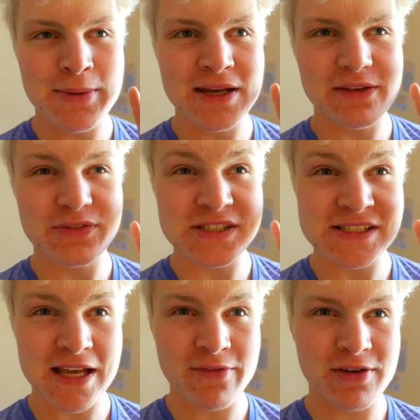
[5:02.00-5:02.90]
I believe,
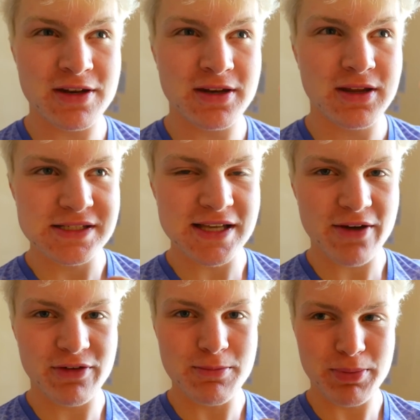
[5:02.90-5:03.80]
seven
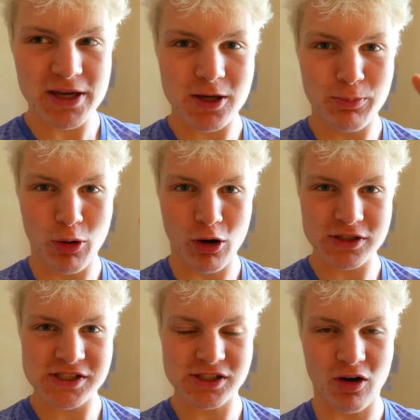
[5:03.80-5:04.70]
big
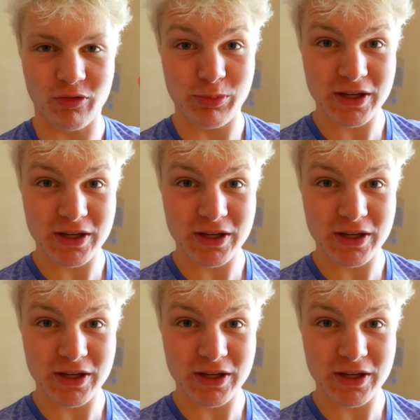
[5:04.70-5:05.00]
pots of